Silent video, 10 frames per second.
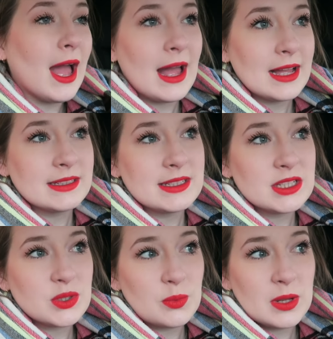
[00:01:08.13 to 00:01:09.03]

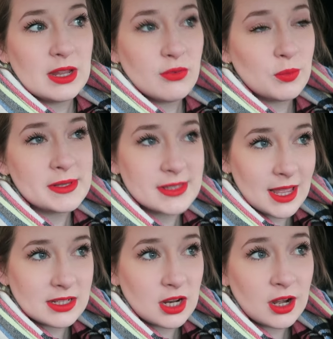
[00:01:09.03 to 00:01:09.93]
and we have all been
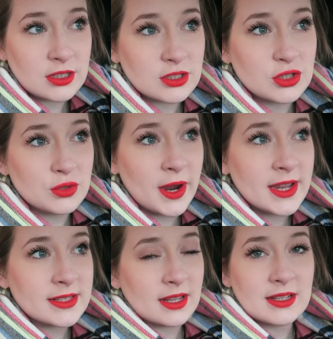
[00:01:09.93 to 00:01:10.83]
set a task to
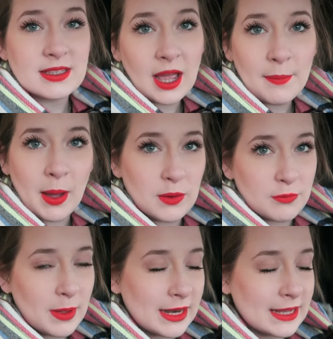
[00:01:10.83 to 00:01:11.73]
raise like a set amount
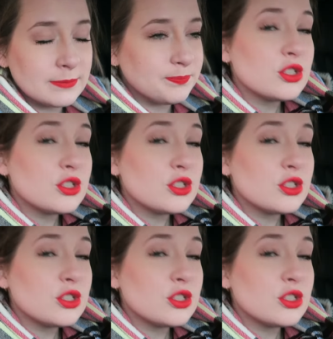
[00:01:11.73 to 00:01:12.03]
of money.